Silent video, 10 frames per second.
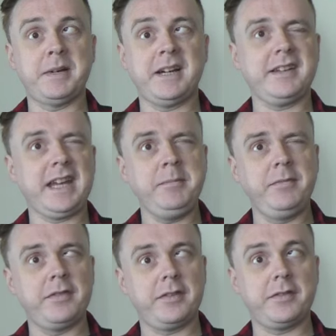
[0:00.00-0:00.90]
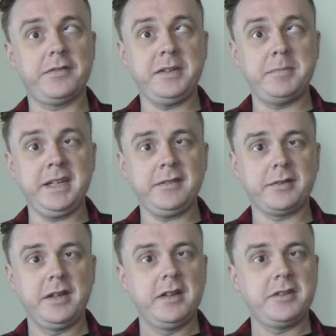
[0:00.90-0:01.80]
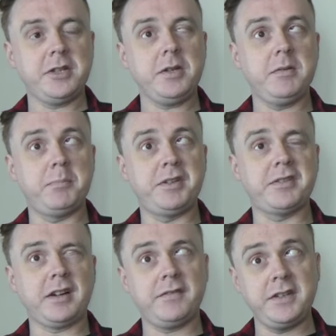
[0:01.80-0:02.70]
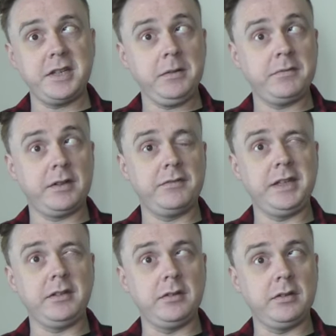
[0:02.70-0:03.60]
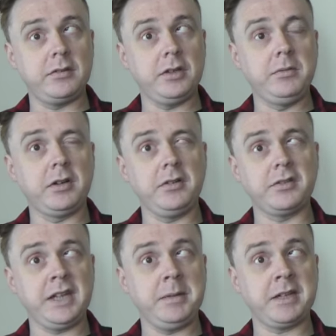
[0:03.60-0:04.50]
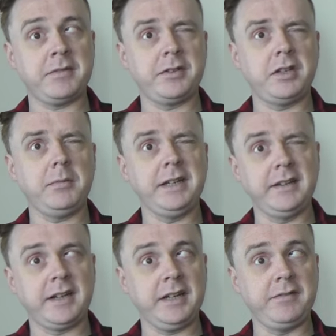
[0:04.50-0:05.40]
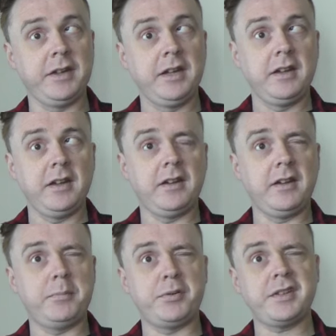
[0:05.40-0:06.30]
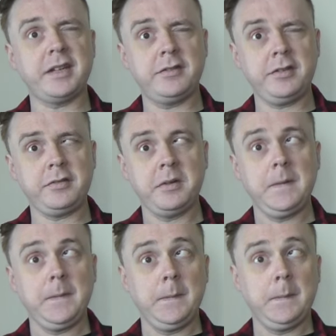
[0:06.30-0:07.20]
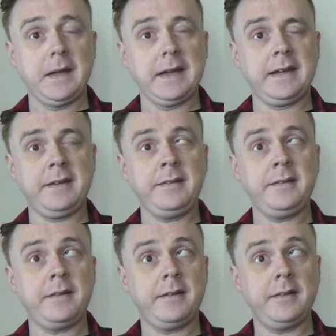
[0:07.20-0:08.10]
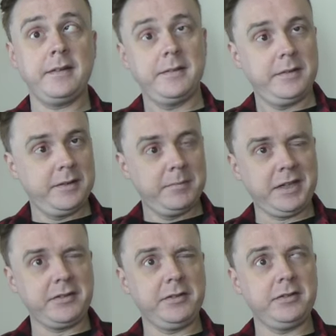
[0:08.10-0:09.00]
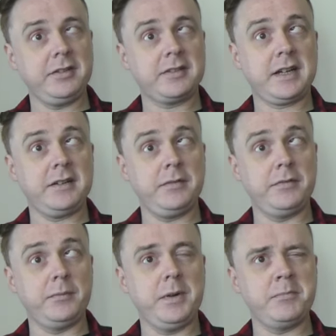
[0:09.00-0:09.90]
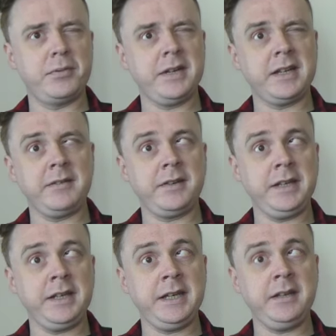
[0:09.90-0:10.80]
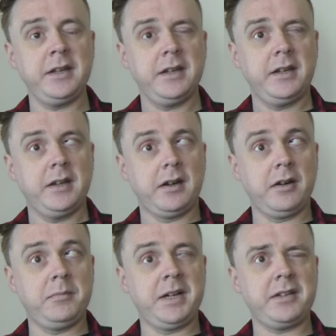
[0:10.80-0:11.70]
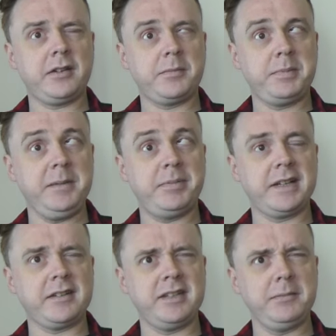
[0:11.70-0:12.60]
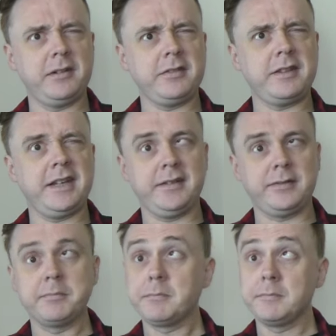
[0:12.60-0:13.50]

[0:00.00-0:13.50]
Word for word: about a game for a good few minutes, showing you a bizarre video involving two dogs named after going live uh, presenters. And uh, my daughter's kind of whimpering and thinking, oh my god, people actually watch this.